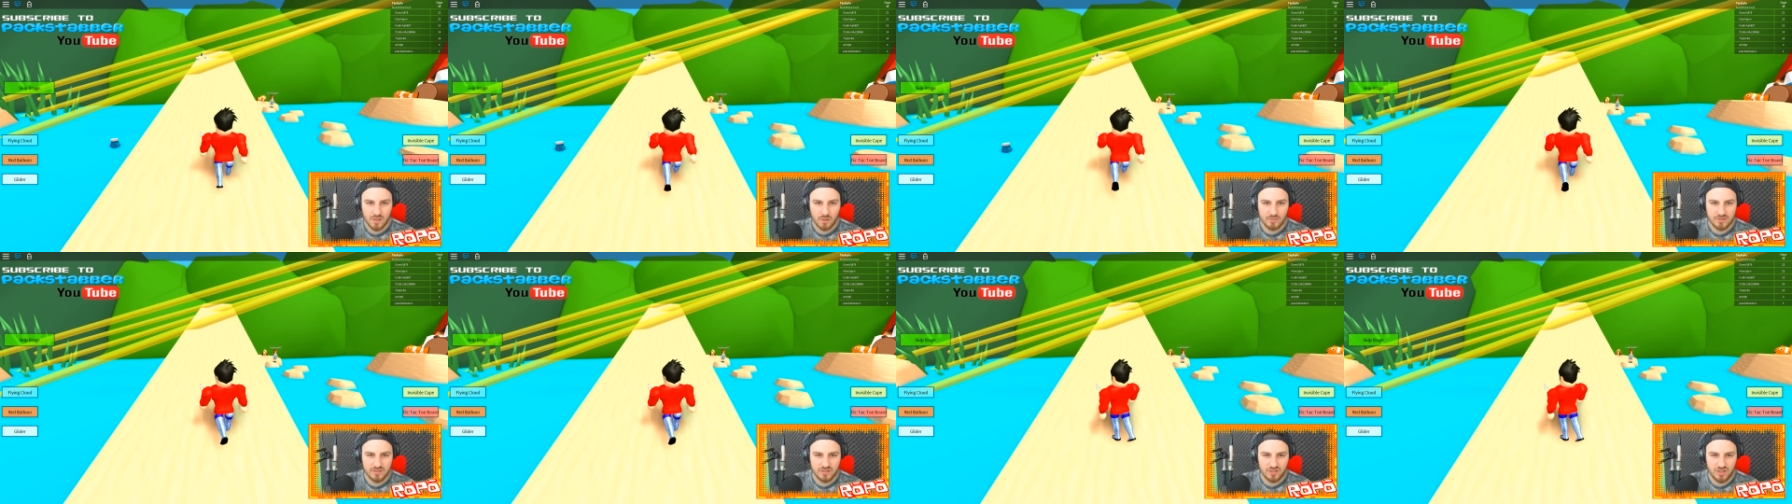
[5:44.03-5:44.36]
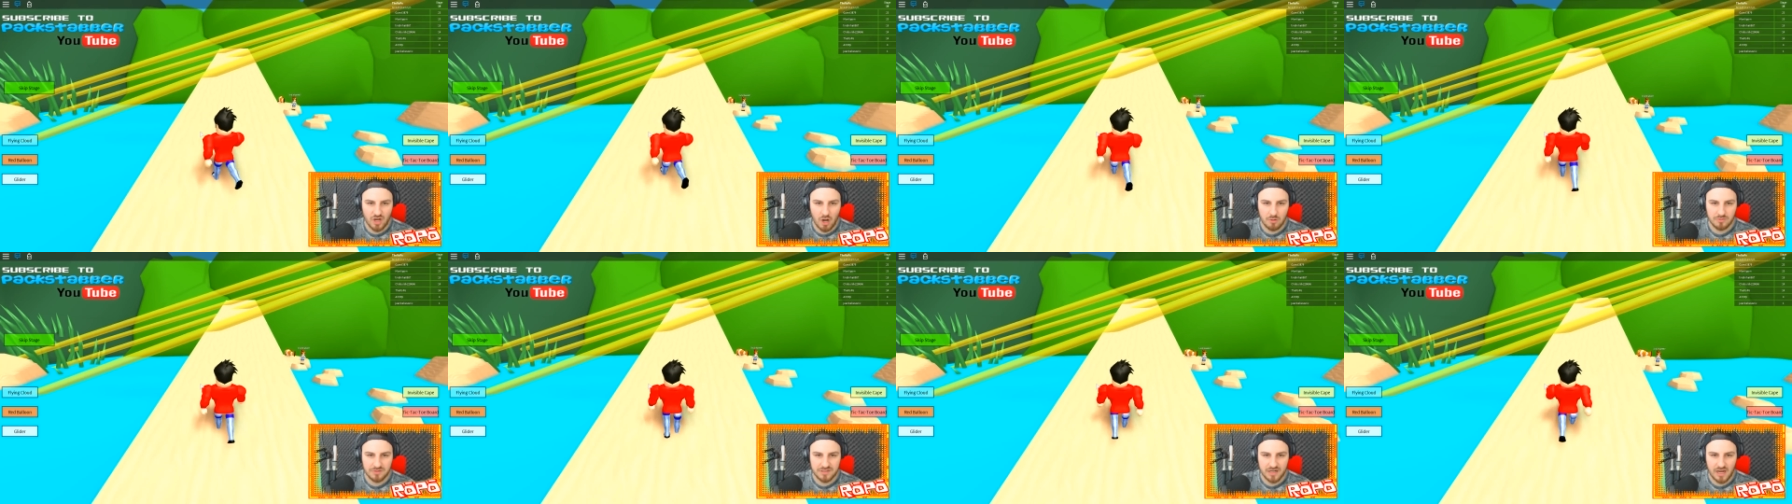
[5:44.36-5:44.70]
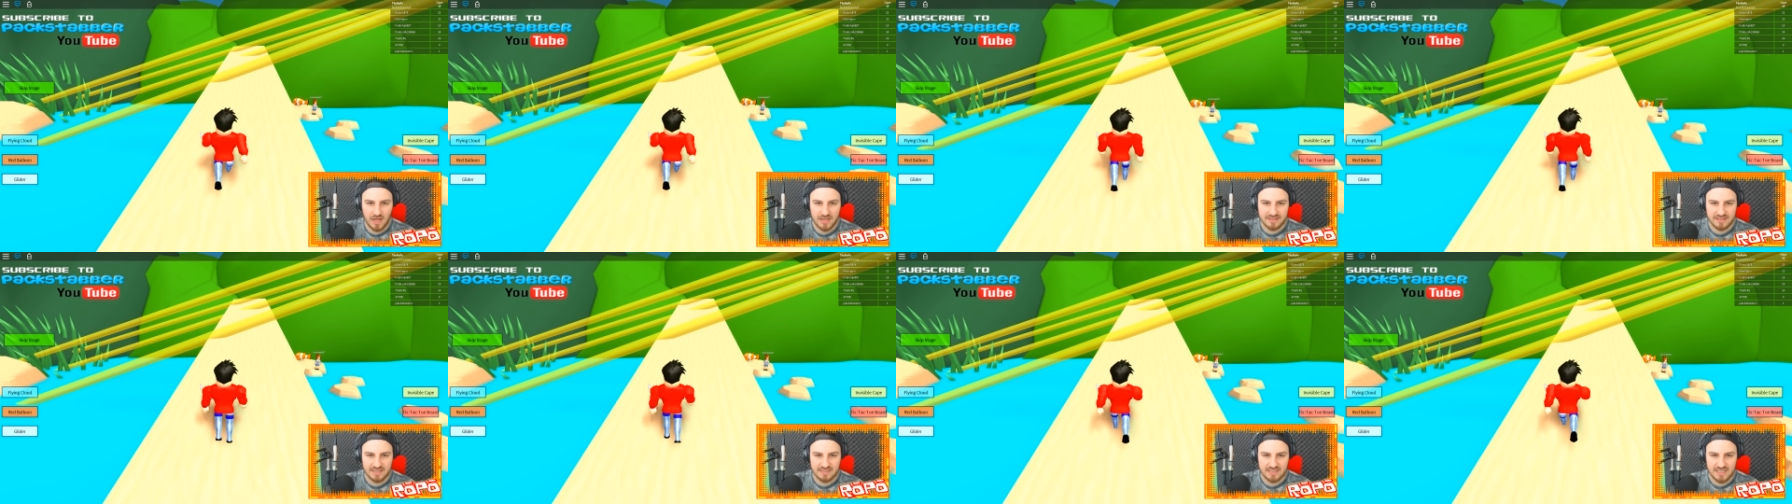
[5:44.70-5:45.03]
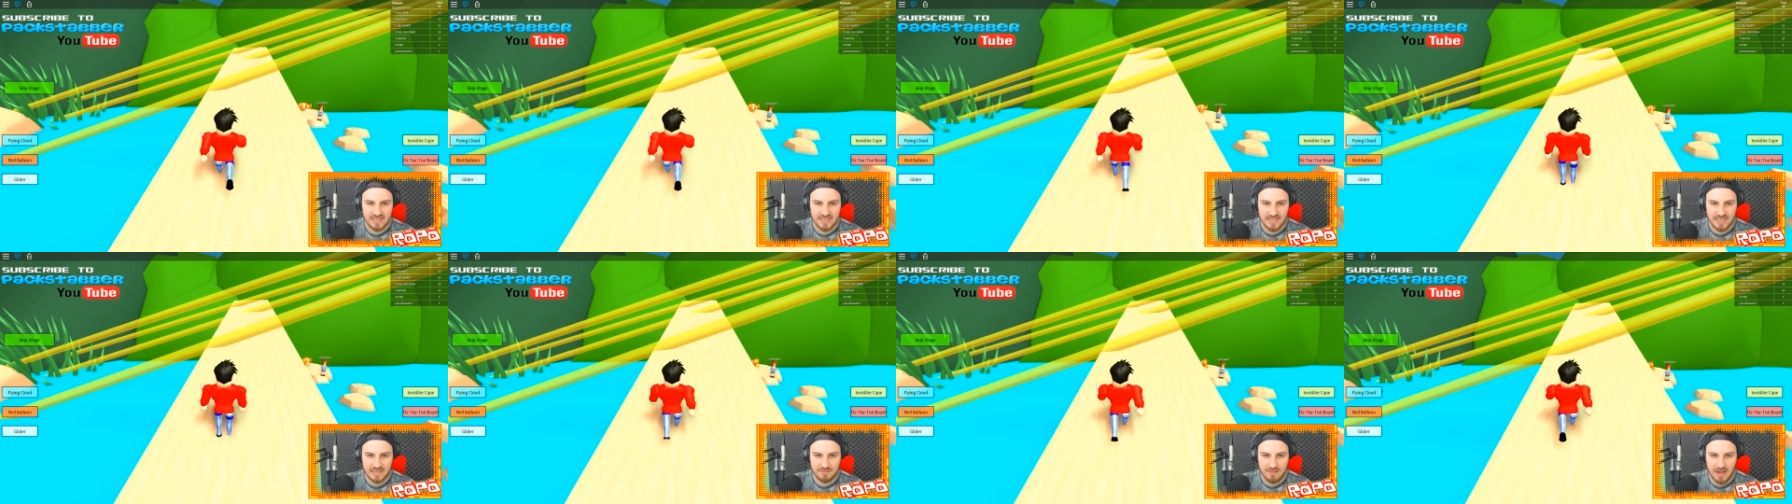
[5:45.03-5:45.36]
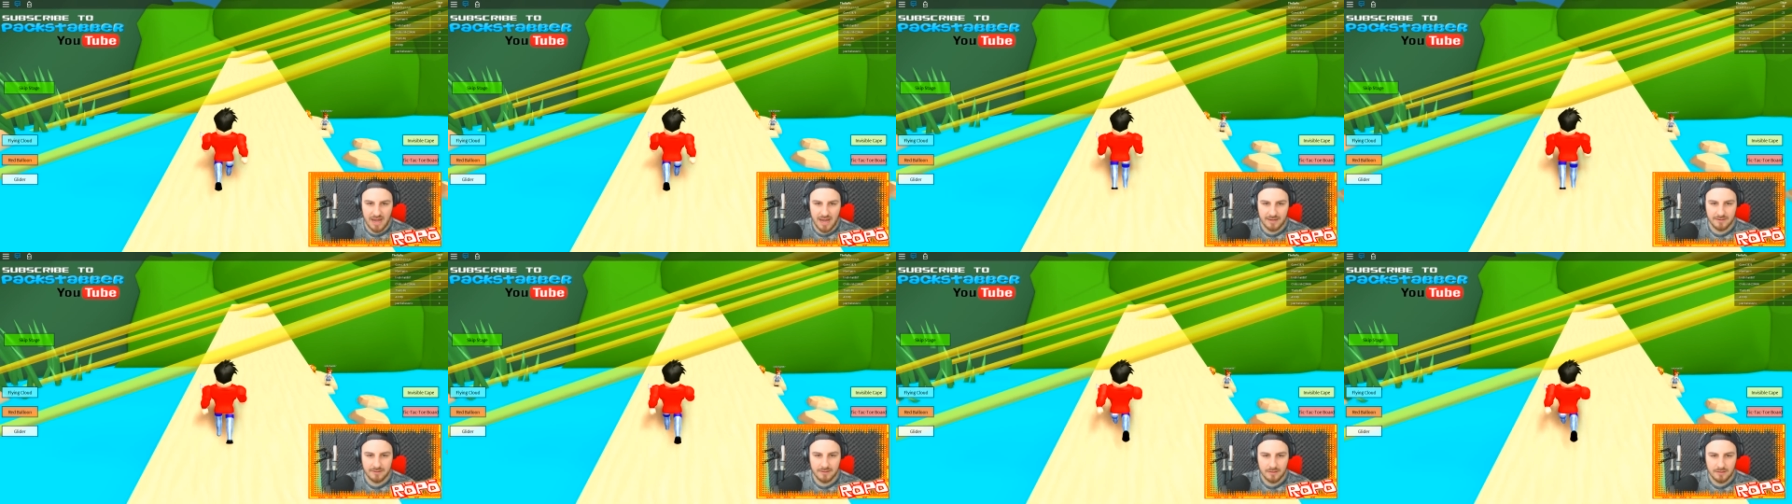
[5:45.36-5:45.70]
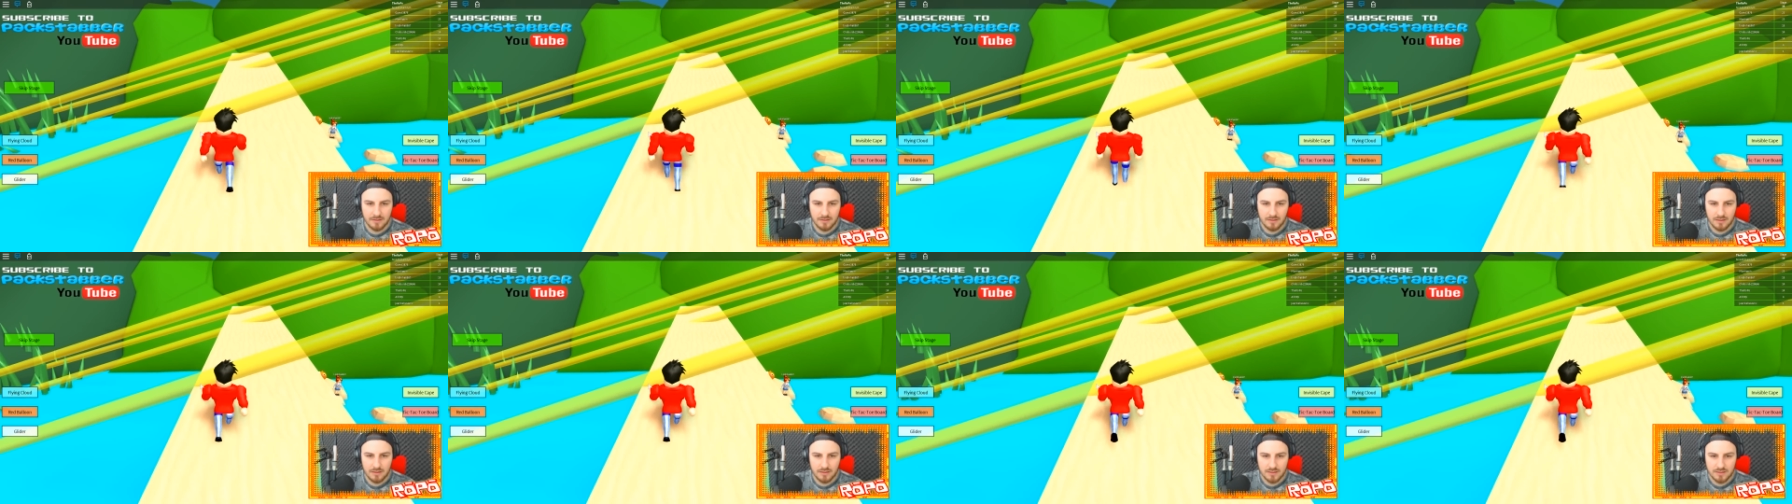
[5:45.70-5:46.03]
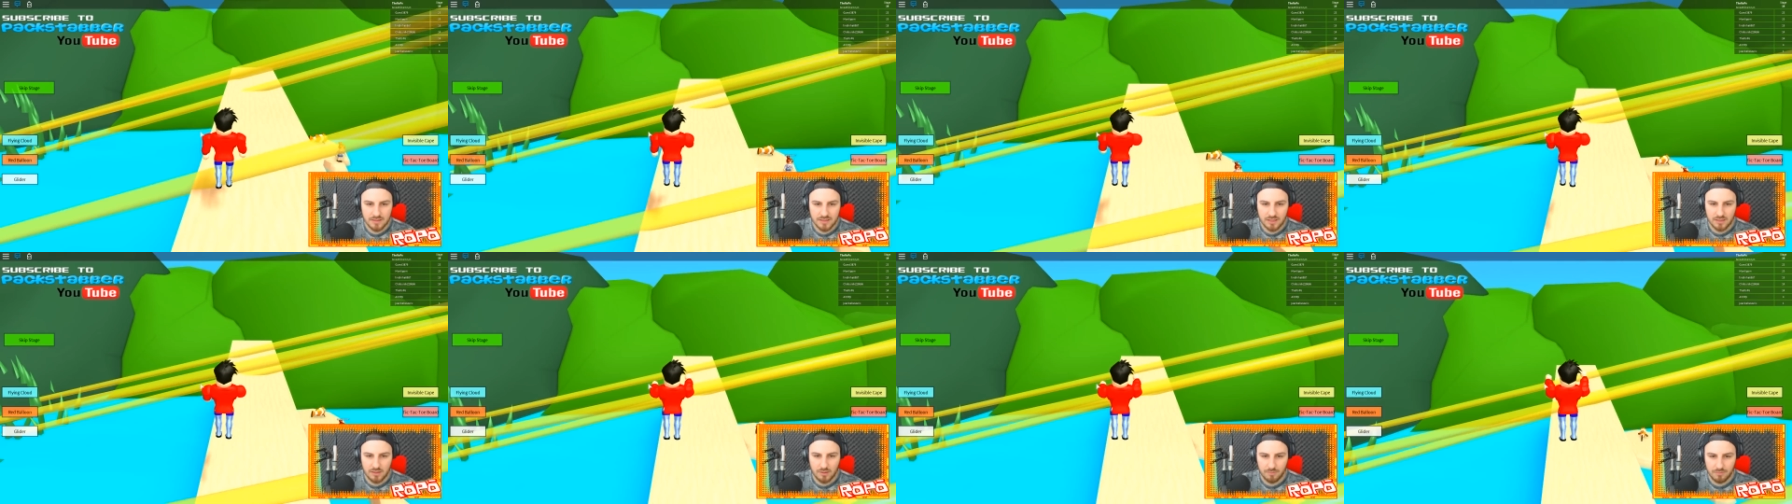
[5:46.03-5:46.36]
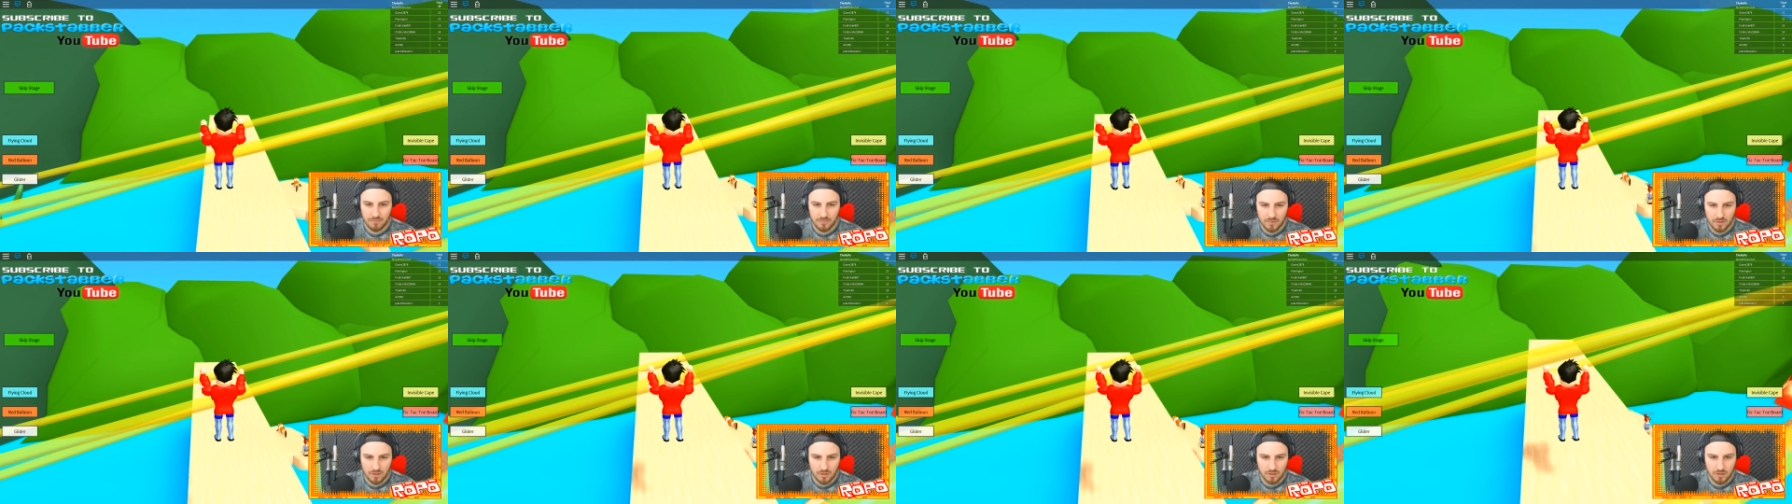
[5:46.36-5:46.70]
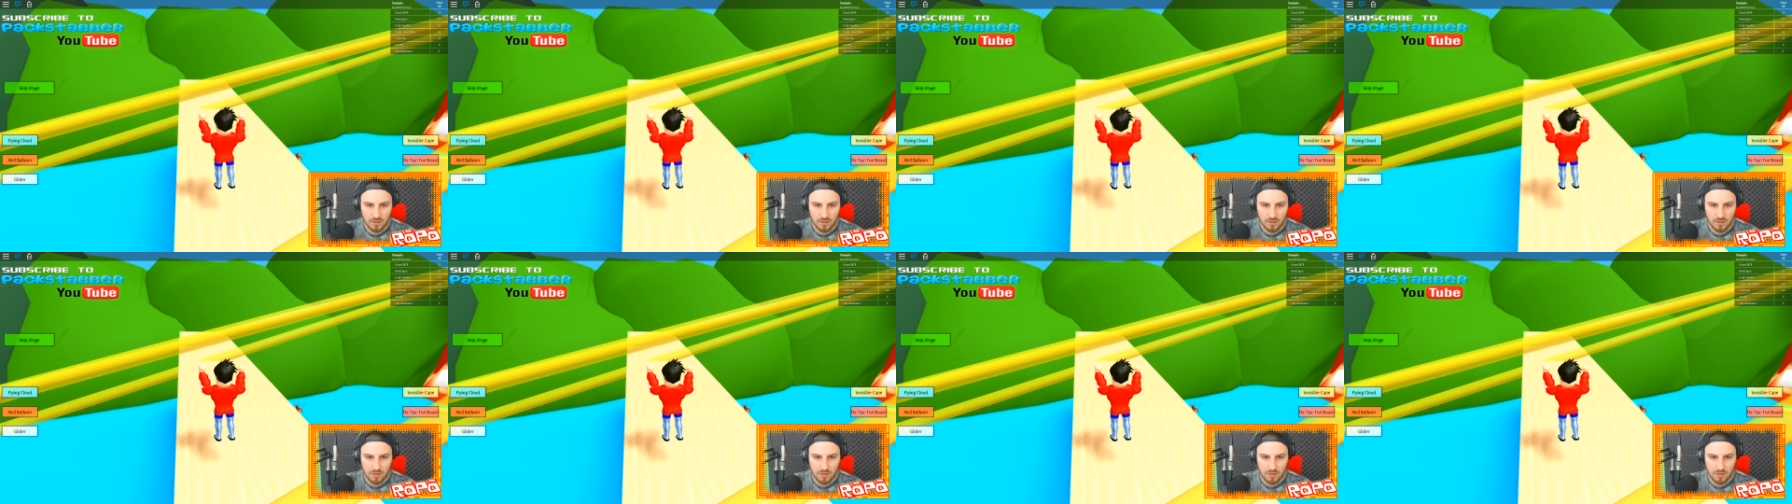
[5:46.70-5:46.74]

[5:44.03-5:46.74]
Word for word: We don't like the tiki man. Get up.